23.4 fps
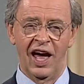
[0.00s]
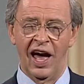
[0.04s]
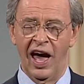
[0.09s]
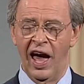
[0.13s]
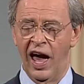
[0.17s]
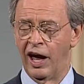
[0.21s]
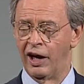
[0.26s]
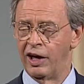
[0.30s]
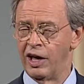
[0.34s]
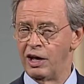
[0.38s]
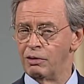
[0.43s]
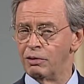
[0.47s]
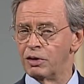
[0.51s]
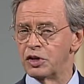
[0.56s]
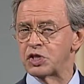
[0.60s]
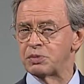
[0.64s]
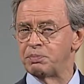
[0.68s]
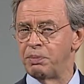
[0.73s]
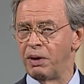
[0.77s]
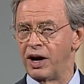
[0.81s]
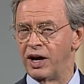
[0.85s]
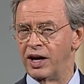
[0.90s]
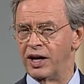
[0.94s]
how he
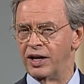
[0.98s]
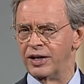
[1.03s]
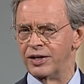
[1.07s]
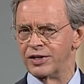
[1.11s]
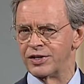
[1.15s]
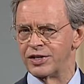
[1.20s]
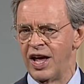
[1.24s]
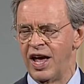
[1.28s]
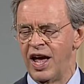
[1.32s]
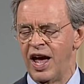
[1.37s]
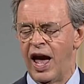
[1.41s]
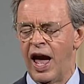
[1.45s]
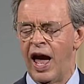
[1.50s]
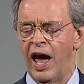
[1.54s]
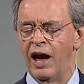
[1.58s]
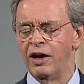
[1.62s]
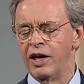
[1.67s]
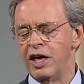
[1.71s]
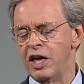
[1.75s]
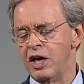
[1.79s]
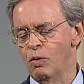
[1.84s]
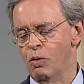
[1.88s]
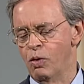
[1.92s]
responds, how
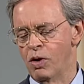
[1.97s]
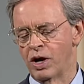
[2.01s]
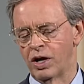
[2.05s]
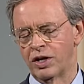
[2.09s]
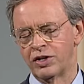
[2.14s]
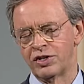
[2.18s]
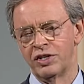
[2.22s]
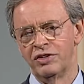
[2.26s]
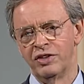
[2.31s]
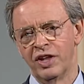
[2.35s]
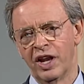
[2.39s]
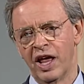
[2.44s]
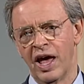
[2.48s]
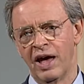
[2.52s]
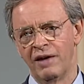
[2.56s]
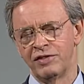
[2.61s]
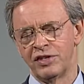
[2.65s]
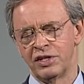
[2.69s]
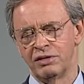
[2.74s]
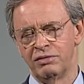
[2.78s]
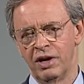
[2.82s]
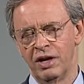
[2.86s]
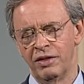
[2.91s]
he works in the
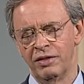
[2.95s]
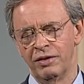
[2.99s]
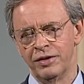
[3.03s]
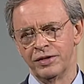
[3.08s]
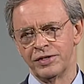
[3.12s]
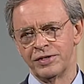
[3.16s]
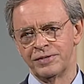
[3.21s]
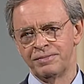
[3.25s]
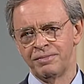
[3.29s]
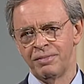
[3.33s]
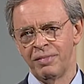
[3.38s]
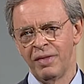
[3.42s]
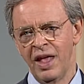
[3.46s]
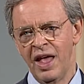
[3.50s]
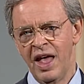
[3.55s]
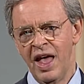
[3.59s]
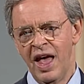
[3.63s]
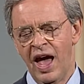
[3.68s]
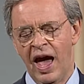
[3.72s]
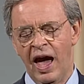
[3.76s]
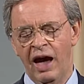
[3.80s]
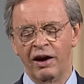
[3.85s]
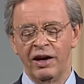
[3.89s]
lives of others,
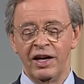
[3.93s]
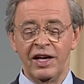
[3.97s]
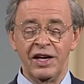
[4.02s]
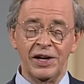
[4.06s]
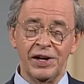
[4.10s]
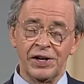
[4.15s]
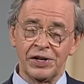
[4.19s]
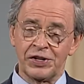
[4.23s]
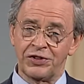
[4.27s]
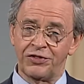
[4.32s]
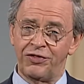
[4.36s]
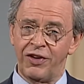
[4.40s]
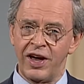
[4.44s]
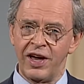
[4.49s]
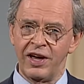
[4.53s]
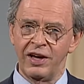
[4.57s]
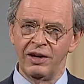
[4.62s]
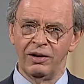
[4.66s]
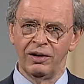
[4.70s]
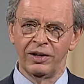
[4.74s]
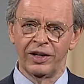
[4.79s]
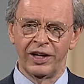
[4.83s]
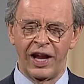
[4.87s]
how he has
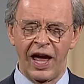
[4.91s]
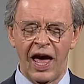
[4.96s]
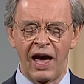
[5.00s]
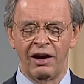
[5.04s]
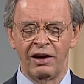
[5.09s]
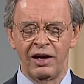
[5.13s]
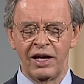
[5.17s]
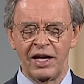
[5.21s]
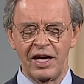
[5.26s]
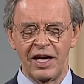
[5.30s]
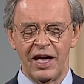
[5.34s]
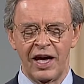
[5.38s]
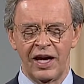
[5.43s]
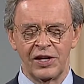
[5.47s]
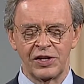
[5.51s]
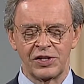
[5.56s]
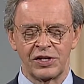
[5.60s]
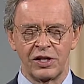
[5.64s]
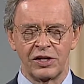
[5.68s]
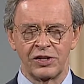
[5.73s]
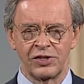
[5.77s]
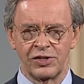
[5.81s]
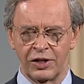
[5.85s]
failed and how he
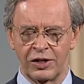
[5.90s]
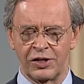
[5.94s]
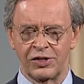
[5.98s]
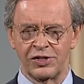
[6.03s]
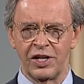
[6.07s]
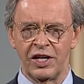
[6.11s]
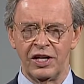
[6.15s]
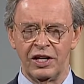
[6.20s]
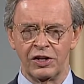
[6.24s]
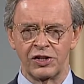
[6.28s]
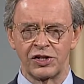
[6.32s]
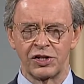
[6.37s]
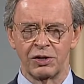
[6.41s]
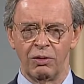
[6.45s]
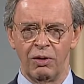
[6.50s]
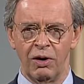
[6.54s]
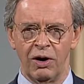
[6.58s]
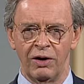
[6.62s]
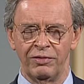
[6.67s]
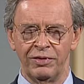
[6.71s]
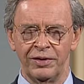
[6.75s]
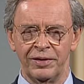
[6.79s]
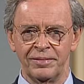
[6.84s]
has succeeded so
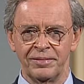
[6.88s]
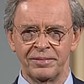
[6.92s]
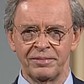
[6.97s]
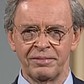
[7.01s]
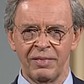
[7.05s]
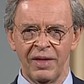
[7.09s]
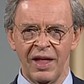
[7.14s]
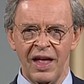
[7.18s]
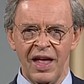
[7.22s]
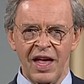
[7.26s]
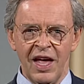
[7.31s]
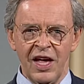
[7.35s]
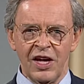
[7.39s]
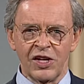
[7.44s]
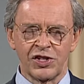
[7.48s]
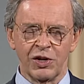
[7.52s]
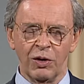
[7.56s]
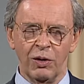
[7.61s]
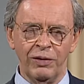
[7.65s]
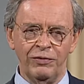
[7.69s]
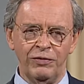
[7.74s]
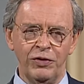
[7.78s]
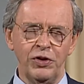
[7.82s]
often.
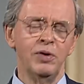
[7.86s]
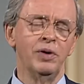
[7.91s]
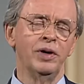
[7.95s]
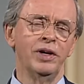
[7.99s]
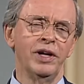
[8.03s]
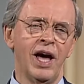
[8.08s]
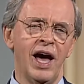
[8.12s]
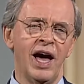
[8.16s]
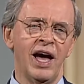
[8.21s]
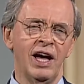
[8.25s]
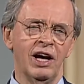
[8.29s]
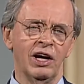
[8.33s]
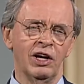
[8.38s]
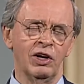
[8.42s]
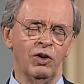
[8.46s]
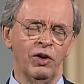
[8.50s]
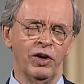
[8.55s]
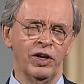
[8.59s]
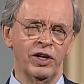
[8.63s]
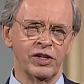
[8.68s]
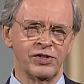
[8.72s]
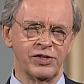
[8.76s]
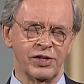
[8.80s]
So if you and I are
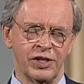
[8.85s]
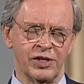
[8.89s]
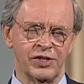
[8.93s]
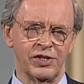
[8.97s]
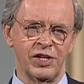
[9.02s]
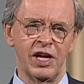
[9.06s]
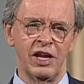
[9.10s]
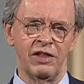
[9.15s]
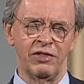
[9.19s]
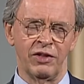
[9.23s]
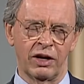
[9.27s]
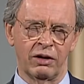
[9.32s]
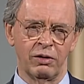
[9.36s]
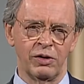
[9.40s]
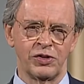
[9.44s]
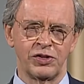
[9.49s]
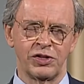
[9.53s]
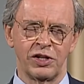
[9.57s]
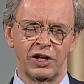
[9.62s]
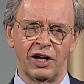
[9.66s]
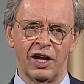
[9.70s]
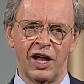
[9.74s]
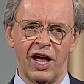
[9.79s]
going to succeed in the
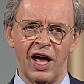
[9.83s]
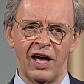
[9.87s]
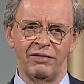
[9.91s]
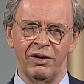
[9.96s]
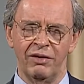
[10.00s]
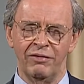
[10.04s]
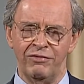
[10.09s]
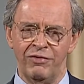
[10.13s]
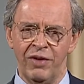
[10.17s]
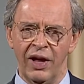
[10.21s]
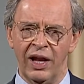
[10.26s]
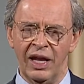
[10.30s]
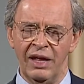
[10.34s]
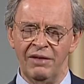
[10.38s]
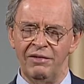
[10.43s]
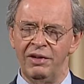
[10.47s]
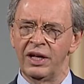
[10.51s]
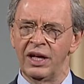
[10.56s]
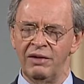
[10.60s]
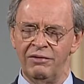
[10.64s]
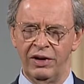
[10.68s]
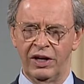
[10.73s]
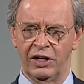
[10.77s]
Christian life of
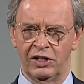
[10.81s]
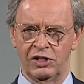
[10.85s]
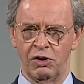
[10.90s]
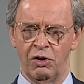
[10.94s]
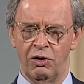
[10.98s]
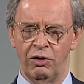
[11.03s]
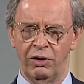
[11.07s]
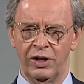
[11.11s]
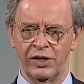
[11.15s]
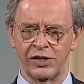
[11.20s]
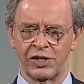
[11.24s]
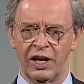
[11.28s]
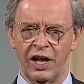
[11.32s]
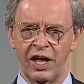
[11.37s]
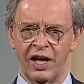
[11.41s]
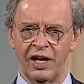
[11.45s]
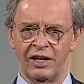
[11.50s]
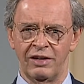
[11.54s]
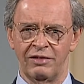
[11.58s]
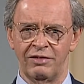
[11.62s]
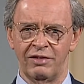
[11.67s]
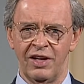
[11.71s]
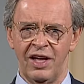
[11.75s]
living a victorious
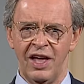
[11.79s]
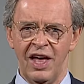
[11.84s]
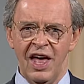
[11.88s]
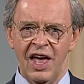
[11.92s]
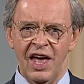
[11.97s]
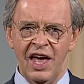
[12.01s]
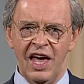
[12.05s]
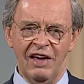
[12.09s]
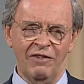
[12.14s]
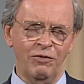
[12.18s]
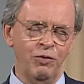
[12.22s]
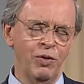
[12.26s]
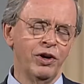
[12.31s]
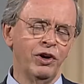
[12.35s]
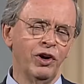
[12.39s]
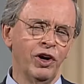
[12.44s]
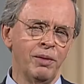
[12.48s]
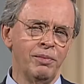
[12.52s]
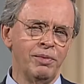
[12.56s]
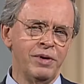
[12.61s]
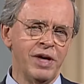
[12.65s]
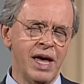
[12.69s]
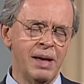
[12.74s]
life, if we're going
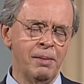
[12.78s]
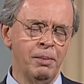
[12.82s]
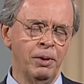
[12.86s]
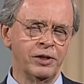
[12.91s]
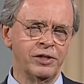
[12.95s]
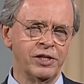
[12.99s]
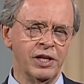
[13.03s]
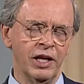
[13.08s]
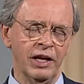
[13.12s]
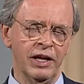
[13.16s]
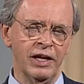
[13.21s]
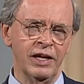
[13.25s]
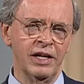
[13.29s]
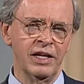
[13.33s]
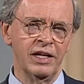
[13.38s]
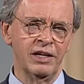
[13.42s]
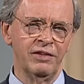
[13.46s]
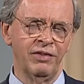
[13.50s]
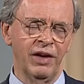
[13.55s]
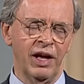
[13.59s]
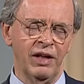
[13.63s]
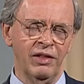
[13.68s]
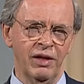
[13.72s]
to be able to
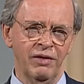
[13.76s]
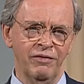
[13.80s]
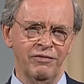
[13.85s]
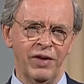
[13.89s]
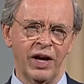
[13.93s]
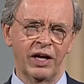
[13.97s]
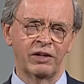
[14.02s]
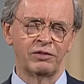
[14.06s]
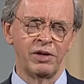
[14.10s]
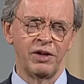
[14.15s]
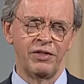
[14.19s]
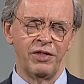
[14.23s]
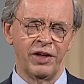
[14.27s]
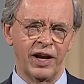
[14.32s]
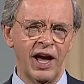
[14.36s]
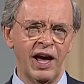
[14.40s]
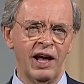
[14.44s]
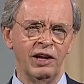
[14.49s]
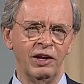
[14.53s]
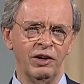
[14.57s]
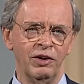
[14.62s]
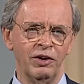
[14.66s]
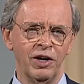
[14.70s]
live in the victory that
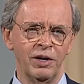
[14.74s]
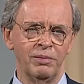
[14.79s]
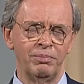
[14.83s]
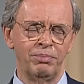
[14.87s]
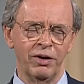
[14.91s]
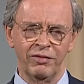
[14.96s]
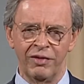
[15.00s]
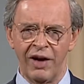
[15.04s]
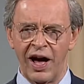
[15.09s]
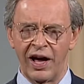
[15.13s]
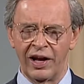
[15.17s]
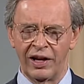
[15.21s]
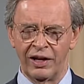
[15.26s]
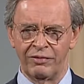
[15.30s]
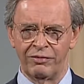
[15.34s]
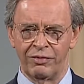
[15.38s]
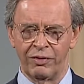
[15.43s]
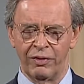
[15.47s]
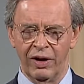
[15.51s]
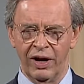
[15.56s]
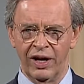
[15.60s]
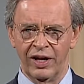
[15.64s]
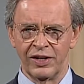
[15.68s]
our Lord provided
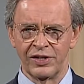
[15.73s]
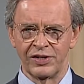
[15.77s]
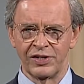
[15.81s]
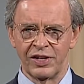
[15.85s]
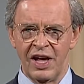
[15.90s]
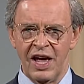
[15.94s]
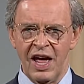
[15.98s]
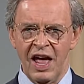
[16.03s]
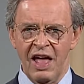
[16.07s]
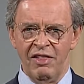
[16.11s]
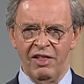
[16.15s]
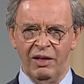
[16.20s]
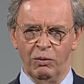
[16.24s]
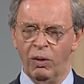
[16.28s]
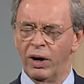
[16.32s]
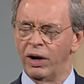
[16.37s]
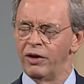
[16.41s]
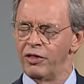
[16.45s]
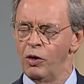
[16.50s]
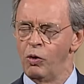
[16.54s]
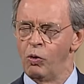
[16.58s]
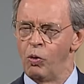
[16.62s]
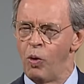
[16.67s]
for us, then one
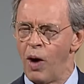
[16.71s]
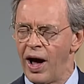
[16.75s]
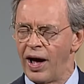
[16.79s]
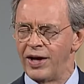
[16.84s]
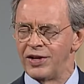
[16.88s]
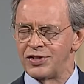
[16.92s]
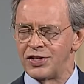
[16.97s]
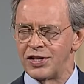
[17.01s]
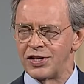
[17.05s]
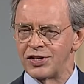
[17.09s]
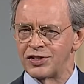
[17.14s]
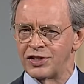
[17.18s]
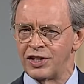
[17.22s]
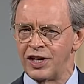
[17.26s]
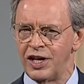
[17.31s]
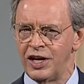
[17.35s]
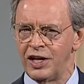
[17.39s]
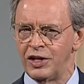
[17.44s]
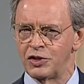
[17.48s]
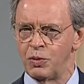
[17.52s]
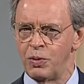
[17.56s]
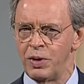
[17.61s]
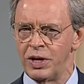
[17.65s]
of the wisest
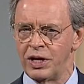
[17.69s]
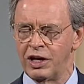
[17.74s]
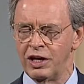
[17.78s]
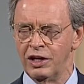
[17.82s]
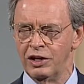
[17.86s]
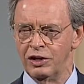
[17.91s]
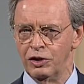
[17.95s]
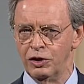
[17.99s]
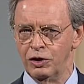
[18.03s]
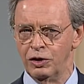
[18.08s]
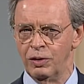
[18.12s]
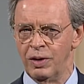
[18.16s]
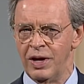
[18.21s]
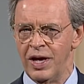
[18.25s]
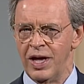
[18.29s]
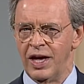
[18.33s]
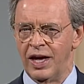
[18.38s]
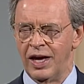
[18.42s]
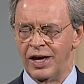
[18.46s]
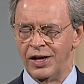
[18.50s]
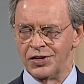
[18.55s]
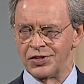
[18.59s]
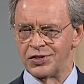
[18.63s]
things we can do
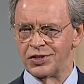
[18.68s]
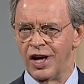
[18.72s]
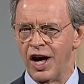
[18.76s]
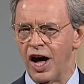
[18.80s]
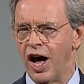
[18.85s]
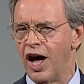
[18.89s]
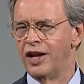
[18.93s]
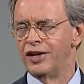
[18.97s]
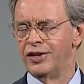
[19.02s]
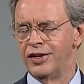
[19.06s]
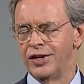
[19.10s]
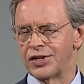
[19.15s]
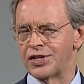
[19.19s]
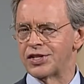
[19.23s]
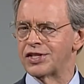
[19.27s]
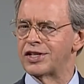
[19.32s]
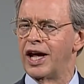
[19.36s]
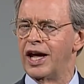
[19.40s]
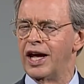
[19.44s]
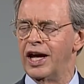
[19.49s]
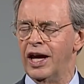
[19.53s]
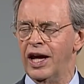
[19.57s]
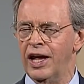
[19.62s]
is to
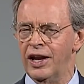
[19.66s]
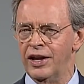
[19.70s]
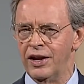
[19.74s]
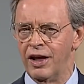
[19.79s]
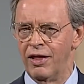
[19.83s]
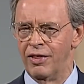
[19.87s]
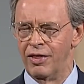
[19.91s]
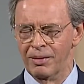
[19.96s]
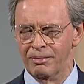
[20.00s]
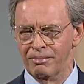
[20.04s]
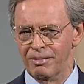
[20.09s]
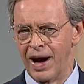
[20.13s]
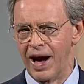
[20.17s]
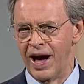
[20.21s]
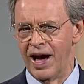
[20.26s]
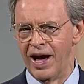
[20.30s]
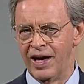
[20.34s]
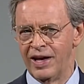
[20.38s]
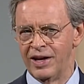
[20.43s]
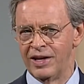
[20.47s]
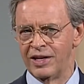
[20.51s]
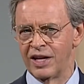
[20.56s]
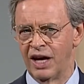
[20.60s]
understand the
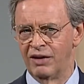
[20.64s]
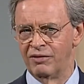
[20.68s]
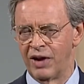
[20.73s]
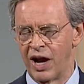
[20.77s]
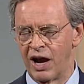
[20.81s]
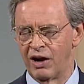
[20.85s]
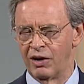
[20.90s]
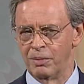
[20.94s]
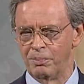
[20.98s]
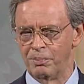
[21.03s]
mind of our